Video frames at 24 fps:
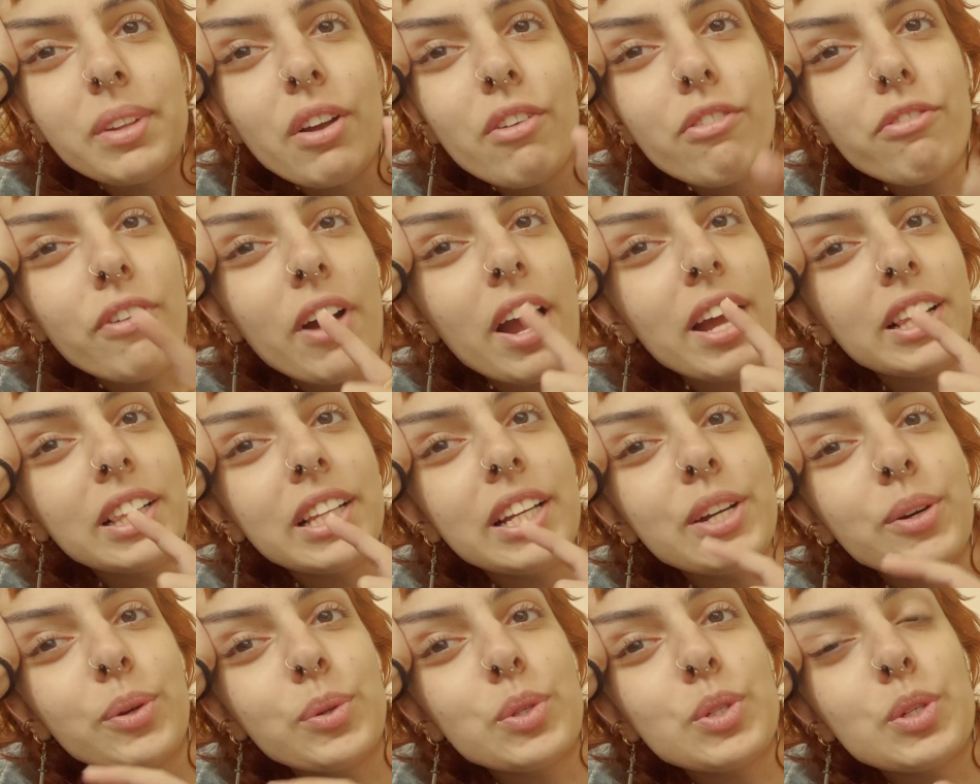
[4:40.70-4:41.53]

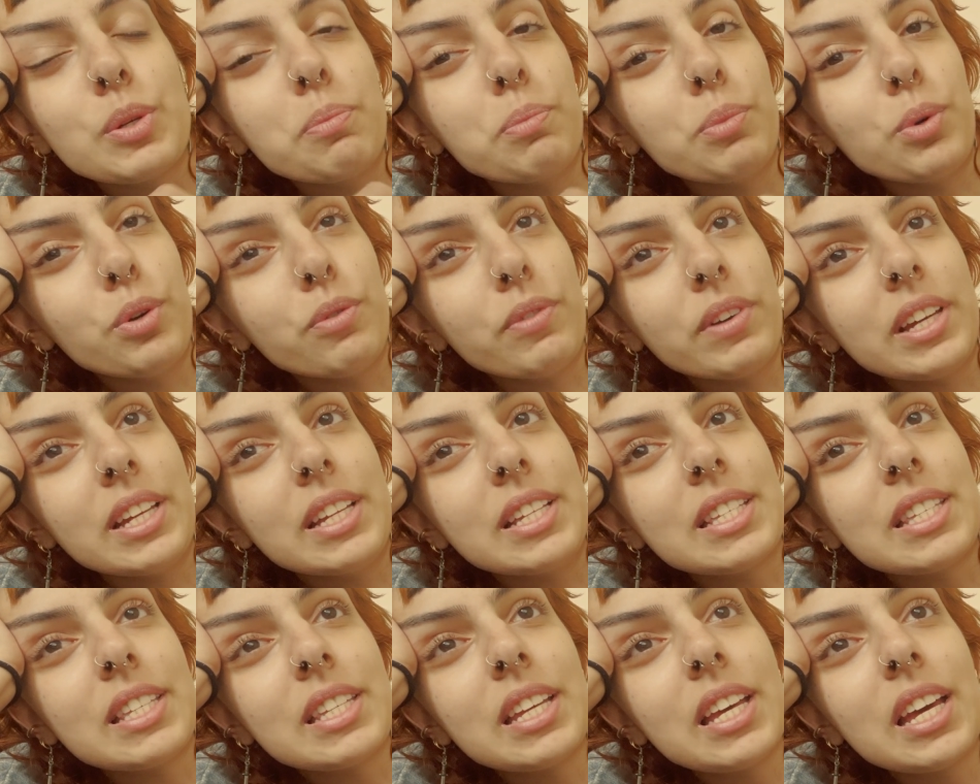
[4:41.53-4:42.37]
Finally, on to
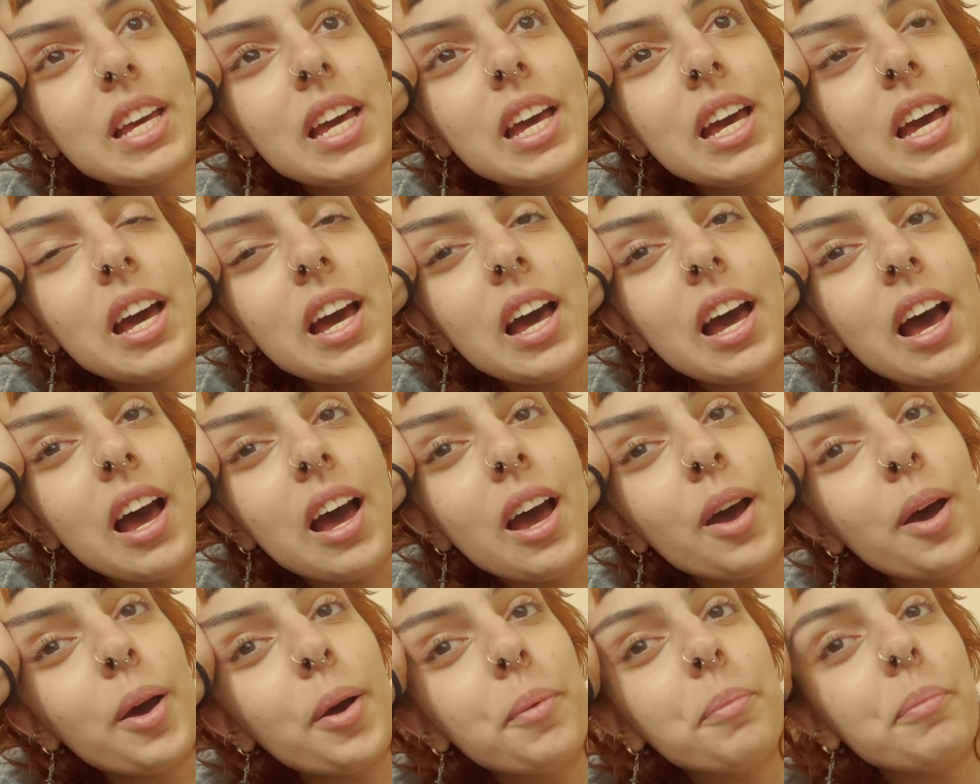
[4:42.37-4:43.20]
movies.
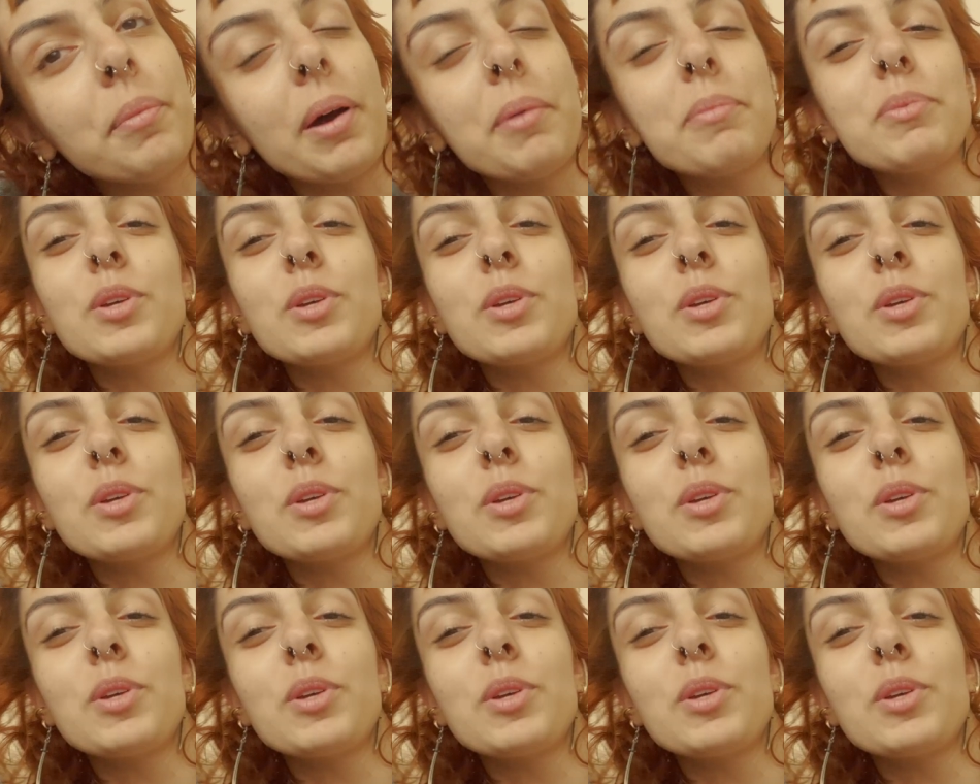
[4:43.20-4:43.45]
I'm